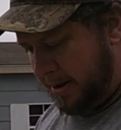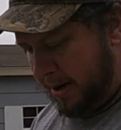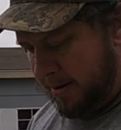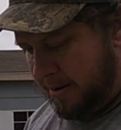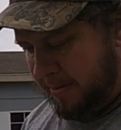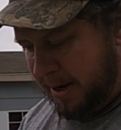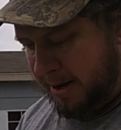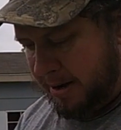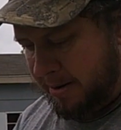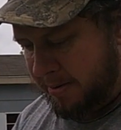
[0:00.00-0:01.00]
on there on me,
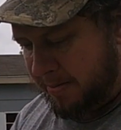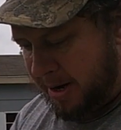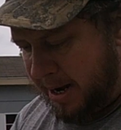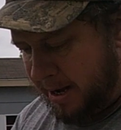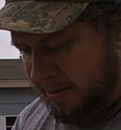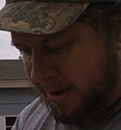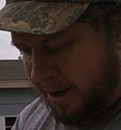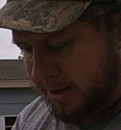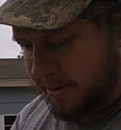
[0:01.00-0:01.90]
you know, in my tackle box.